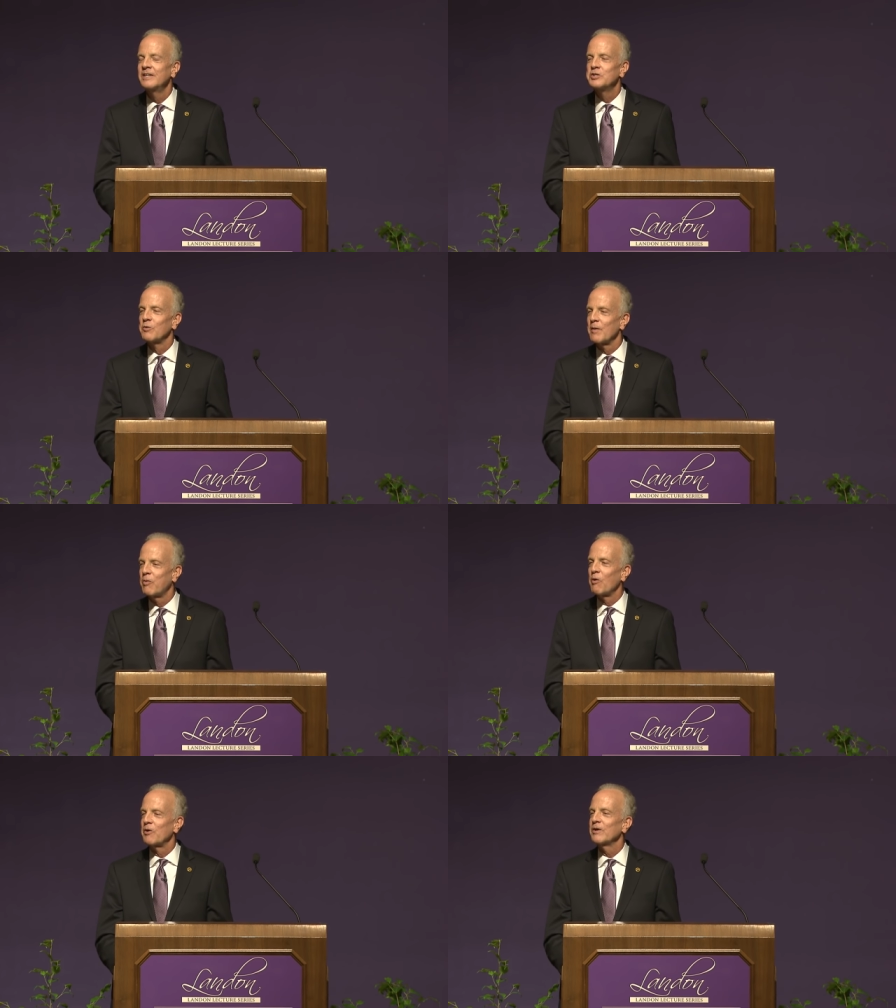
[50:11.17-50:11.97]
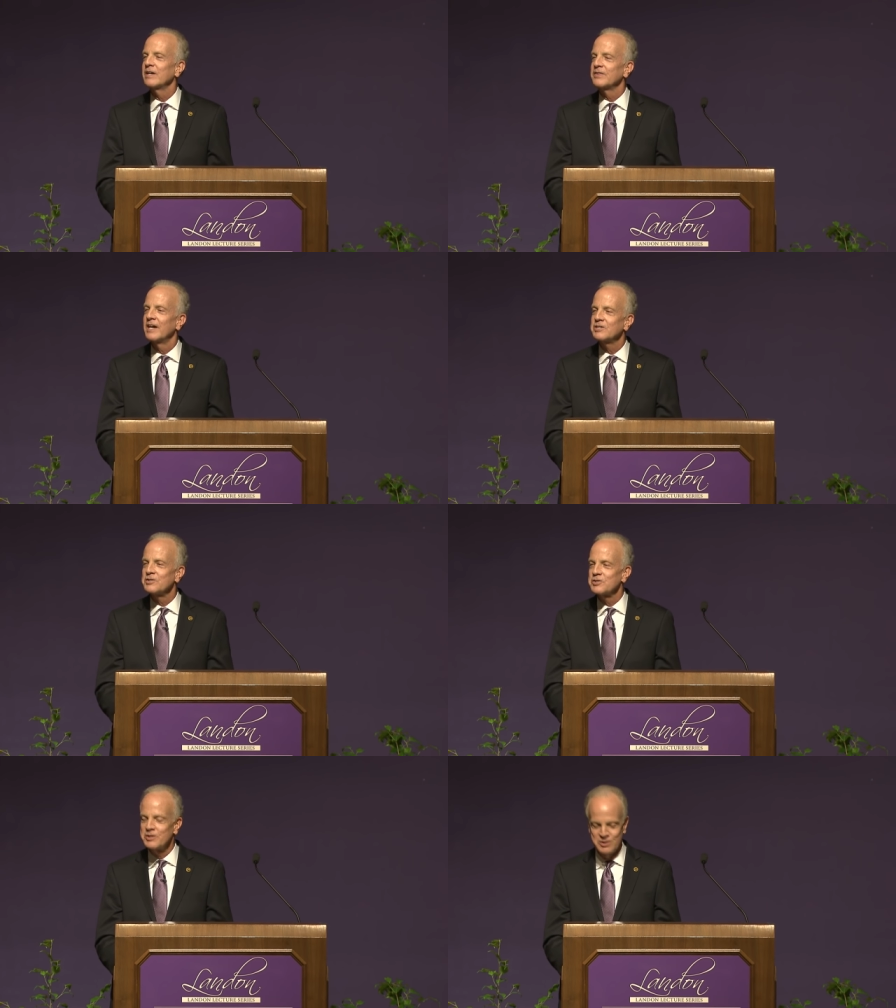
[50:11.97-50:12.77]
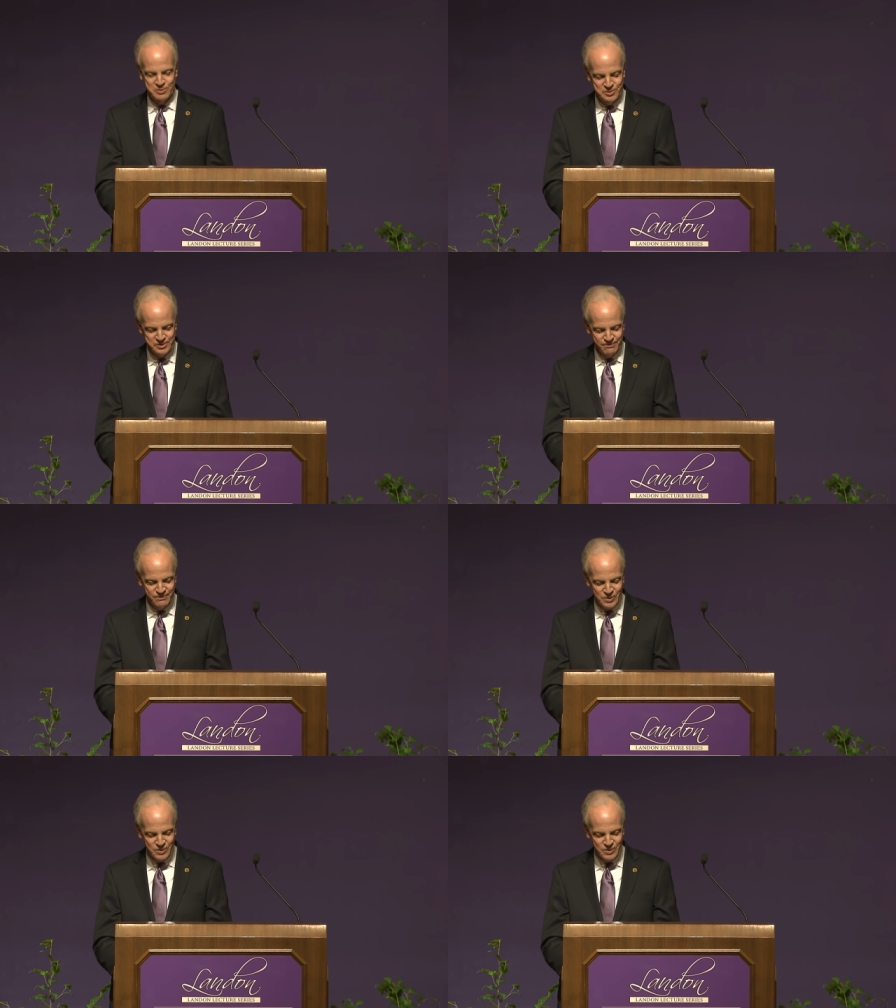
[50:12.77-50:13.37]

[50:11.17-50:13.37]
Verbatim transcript: to a reporter at the Hutchinson News.